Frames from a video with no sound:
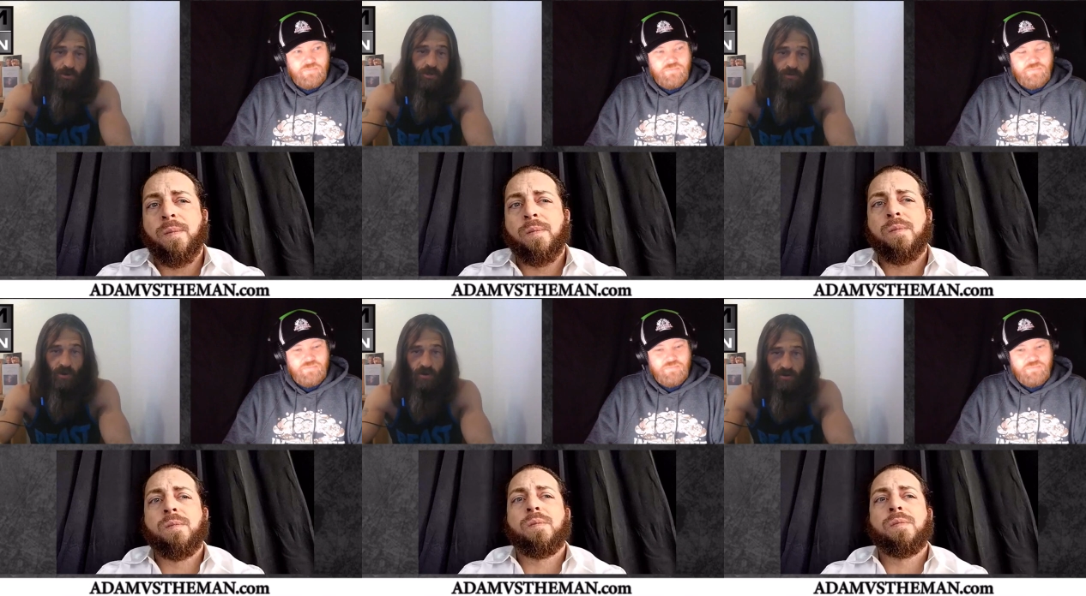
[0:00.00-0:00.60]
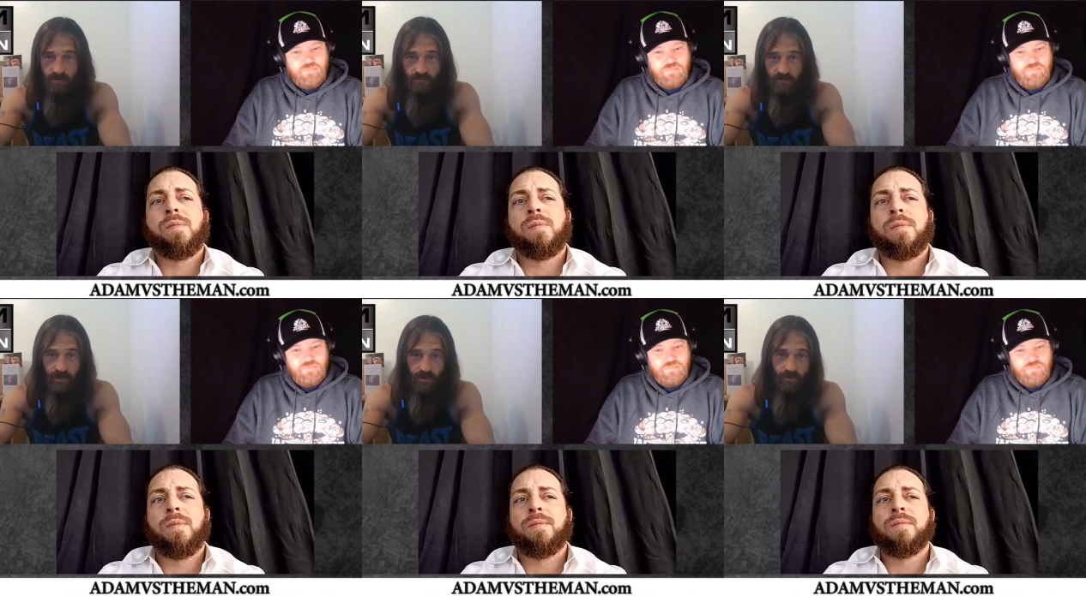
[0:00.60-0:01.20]
Speaker 1: know you're wrong.
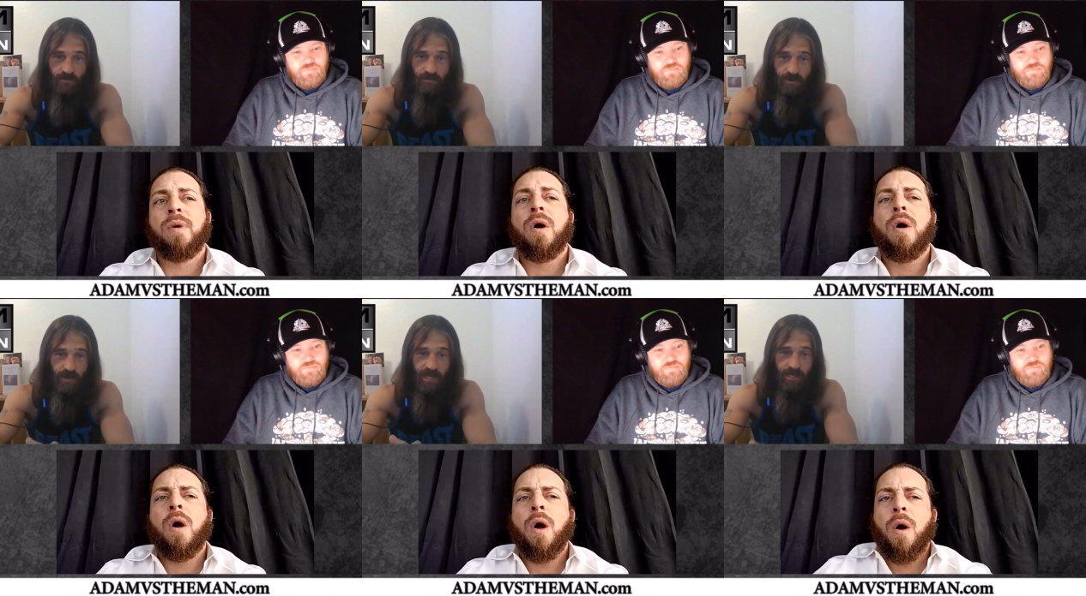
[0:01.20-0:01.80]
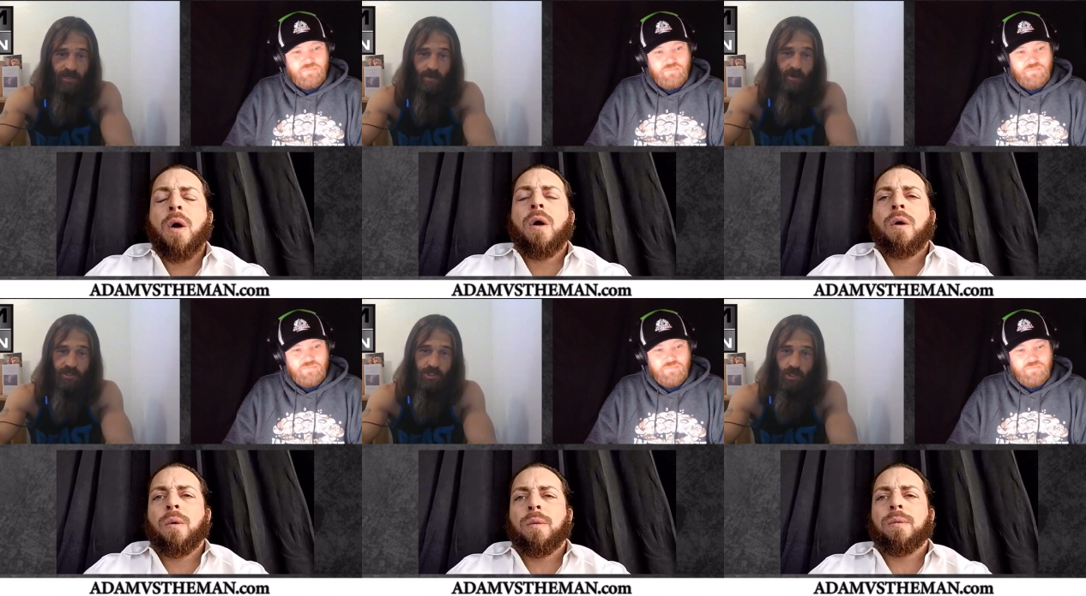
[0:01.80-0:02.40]
You know, you ain't gonna
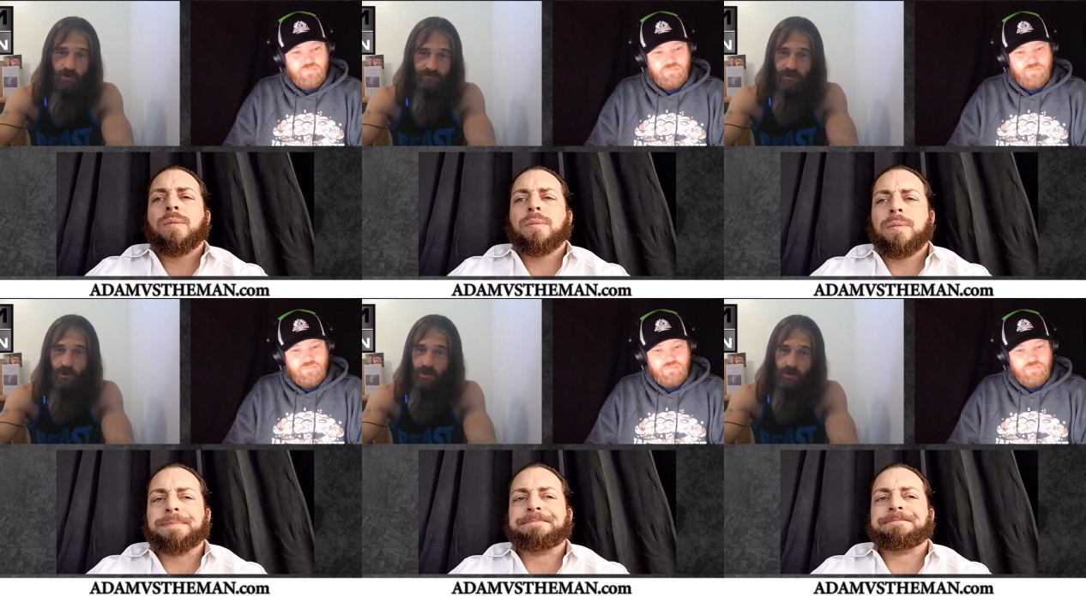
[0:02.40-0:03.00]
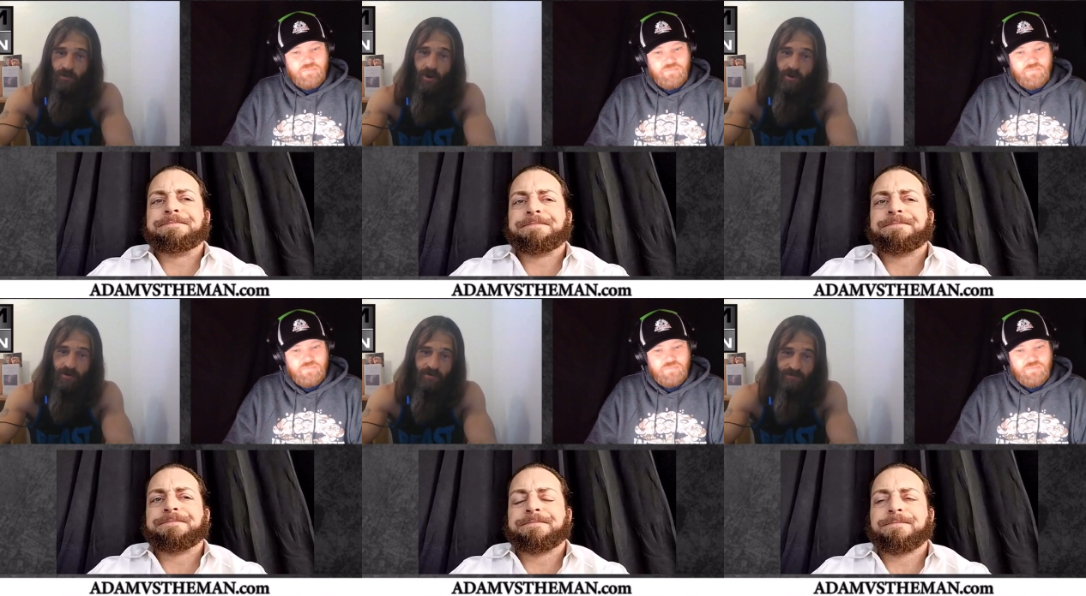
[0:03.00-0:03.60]
come on the show if you know you're
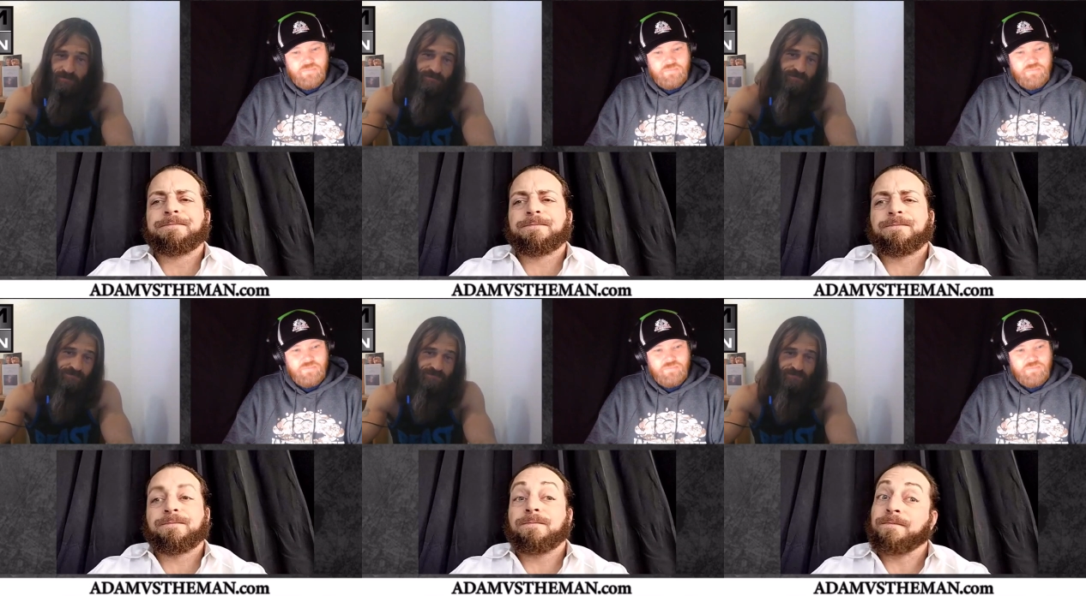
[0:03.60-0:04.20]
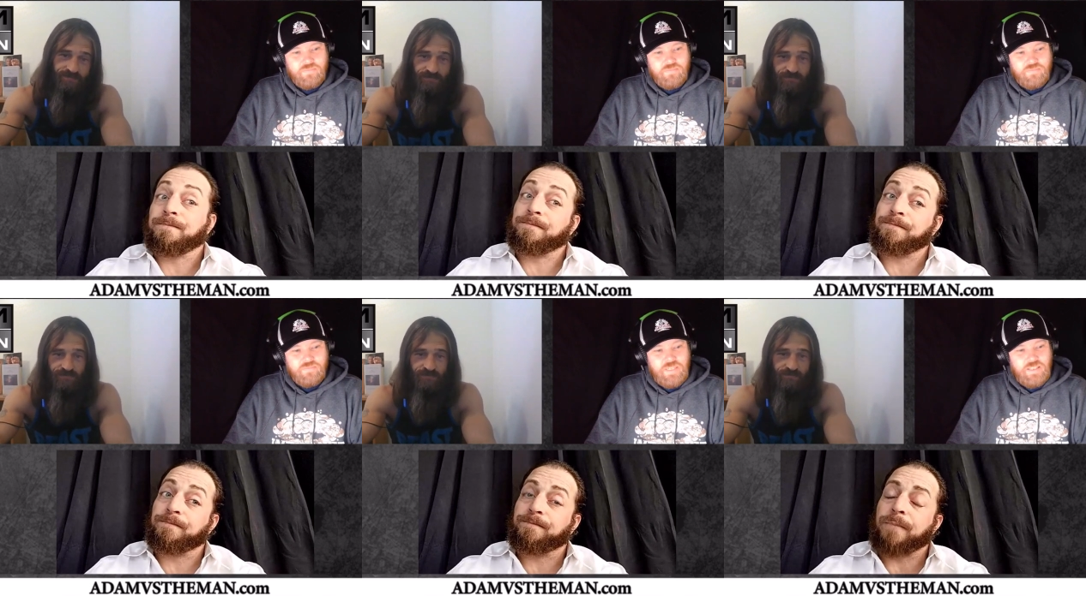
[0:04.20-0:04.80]
wrong.
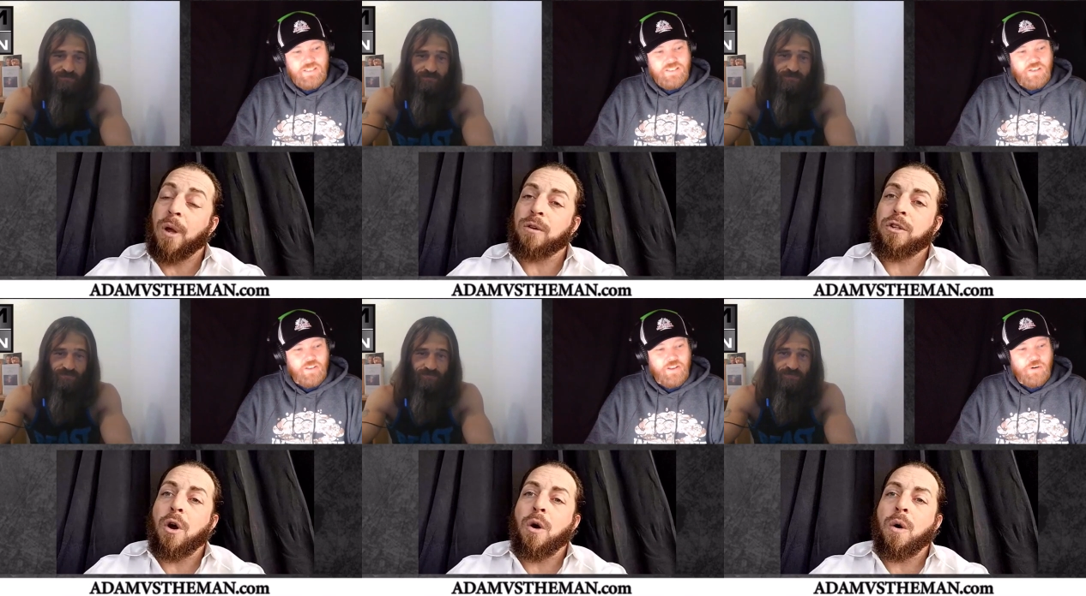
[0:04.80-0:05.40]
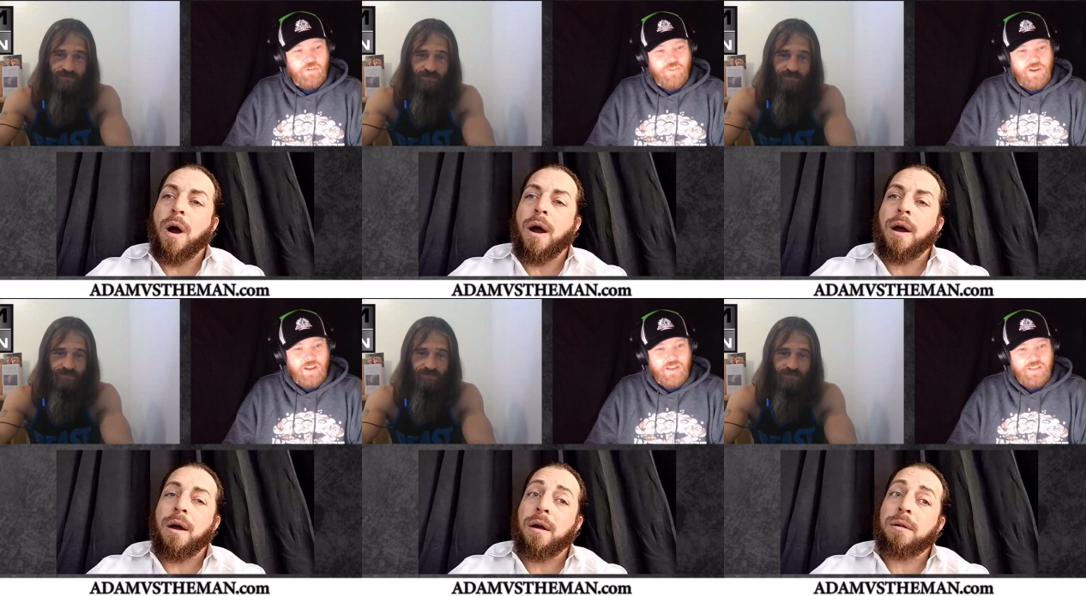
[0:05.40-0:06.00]
Speaker 2: At least so,
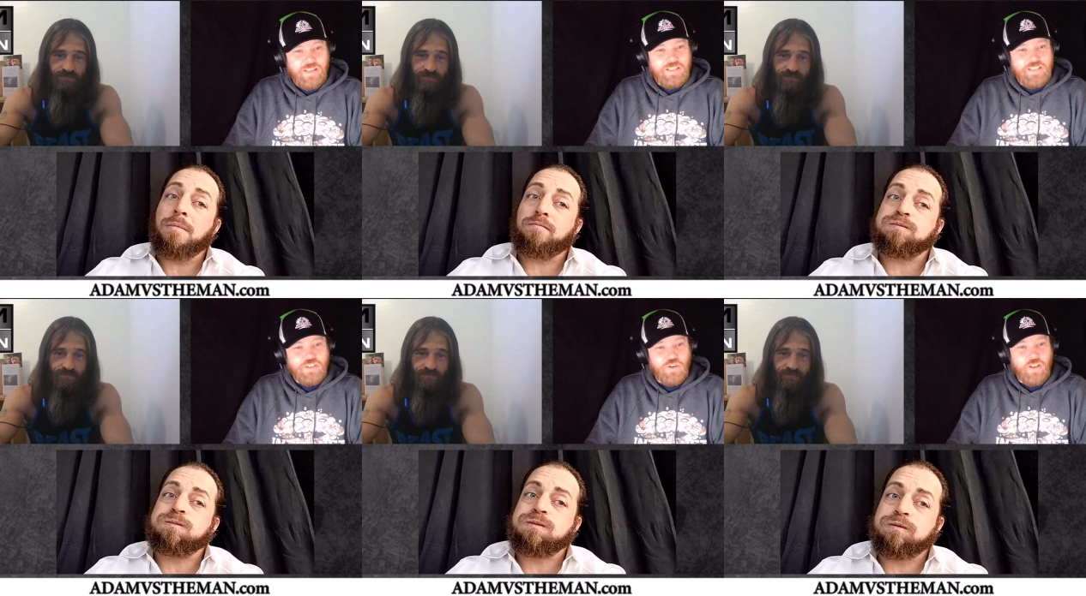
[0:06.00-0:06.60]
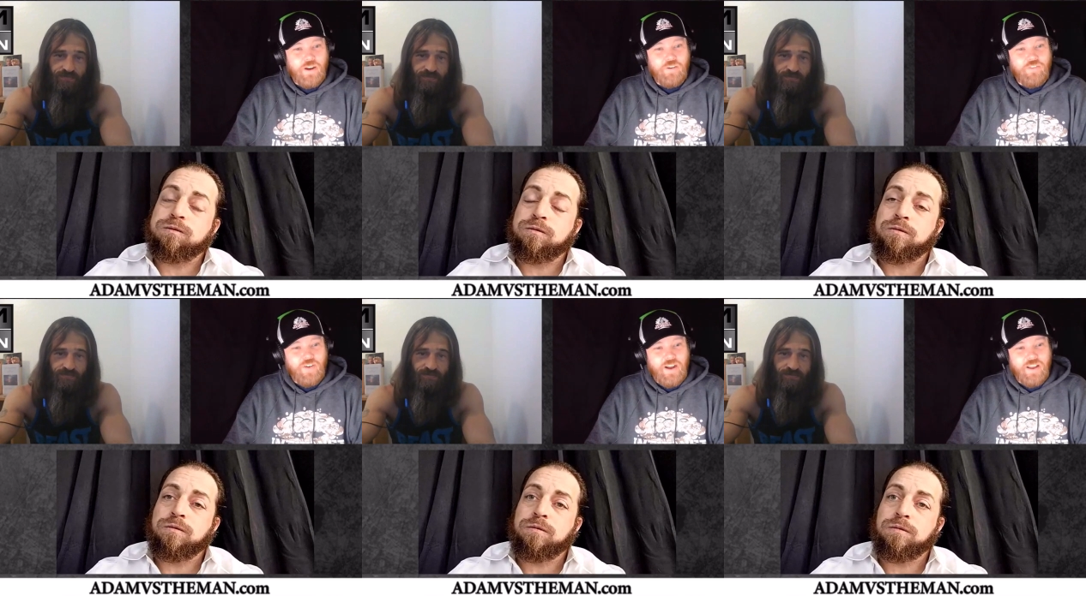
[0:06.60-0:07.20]
clarify. At least
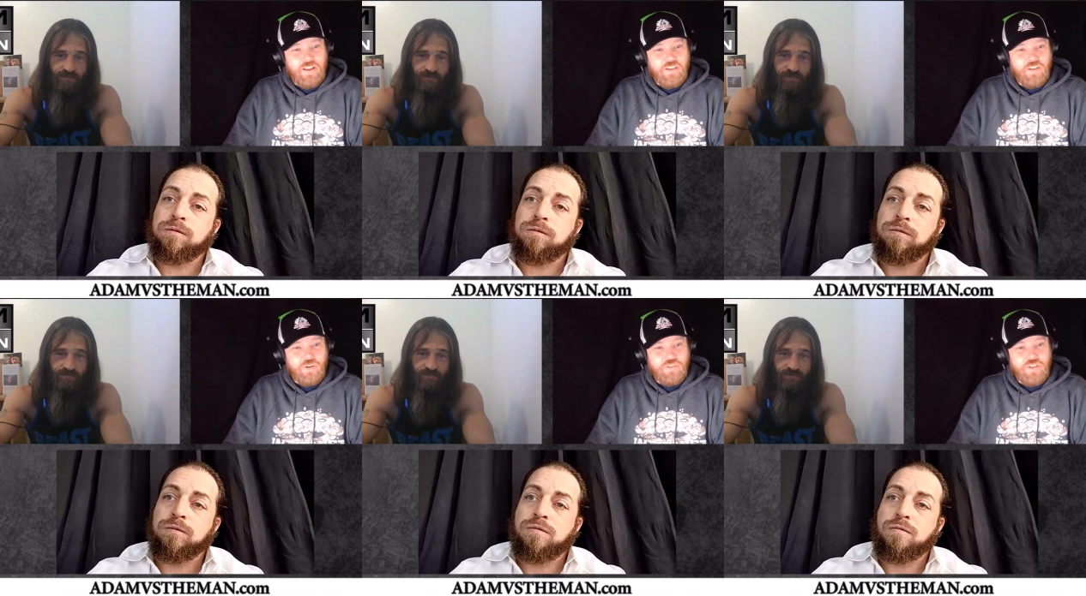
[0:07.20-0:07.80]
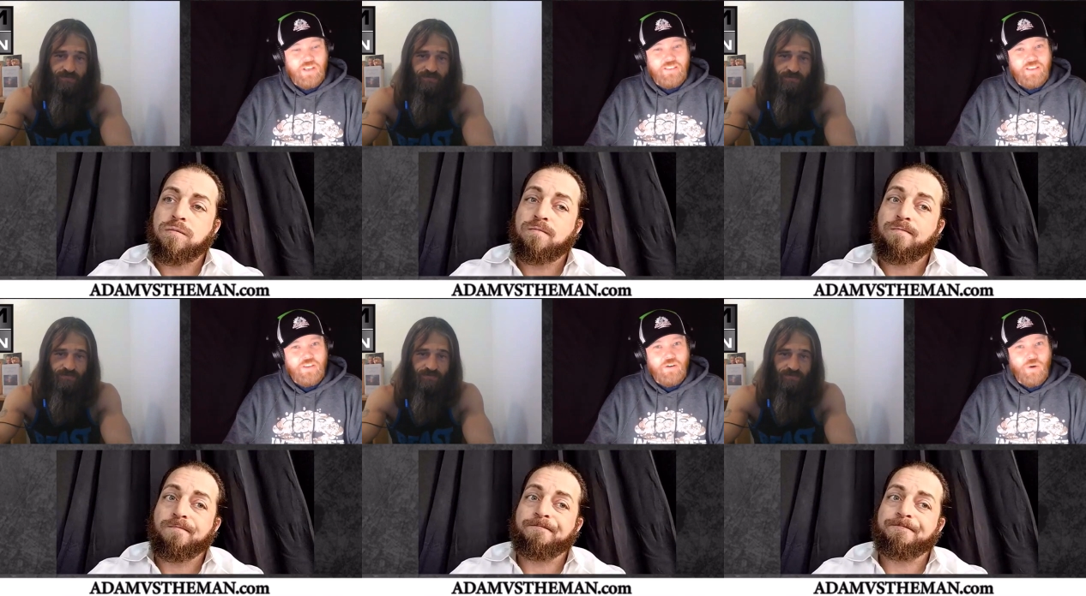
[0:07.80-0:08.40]
clarify. You know, I
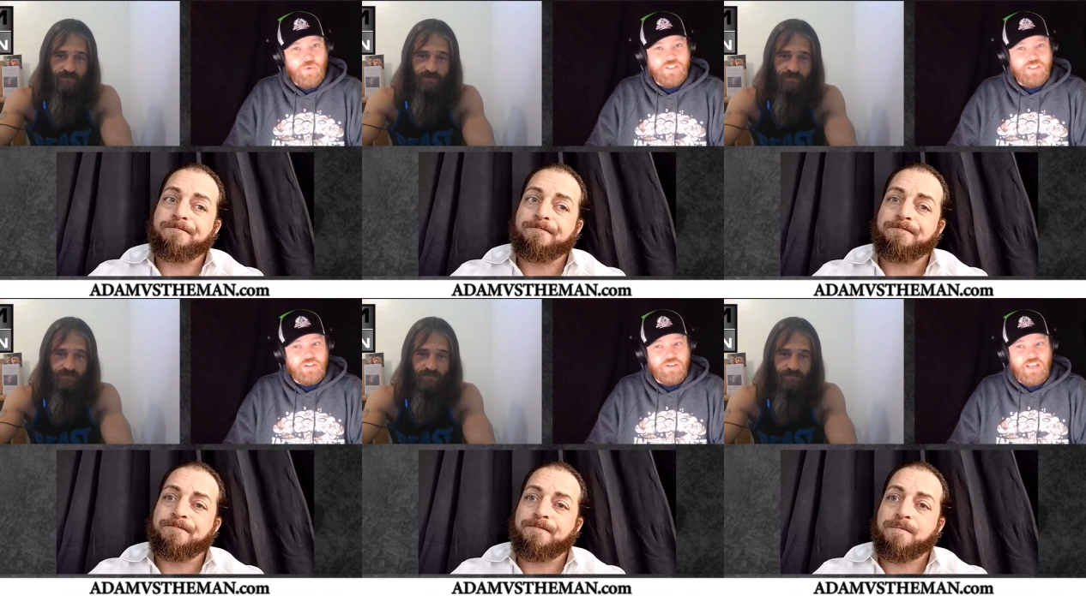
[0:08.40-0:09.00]
think you owe it to your